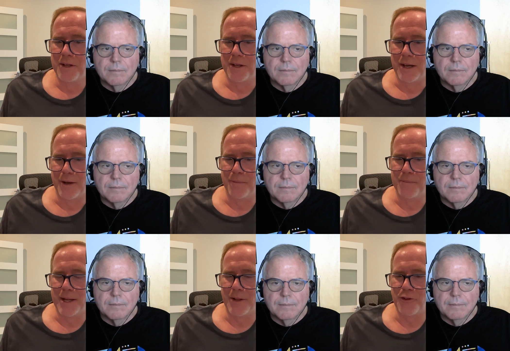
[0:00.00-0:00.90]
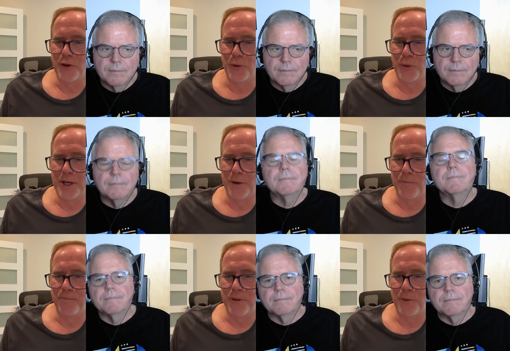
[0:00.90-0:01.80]
Speaker 1: Um, and so uh,
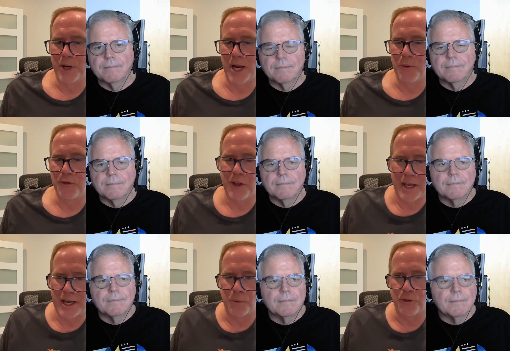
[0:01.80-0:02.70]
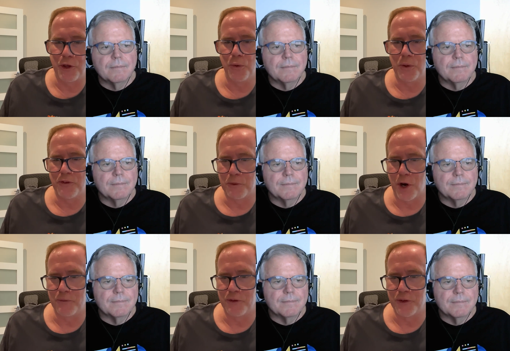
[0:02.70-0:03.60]
when I was hanging out with you at some
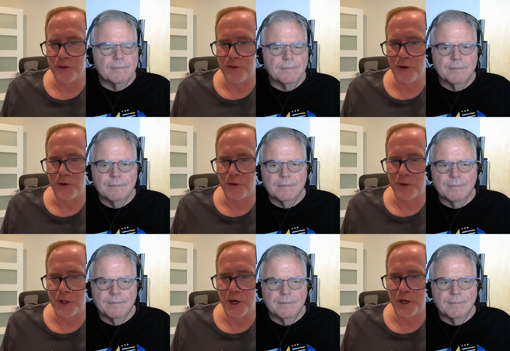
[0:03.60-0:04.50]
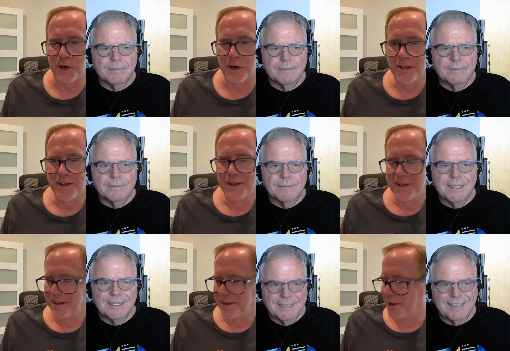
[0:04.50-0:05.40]
conferences earlier in the year,
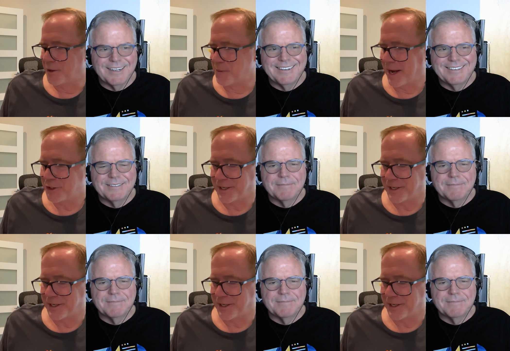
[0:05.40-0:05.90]
um, I actually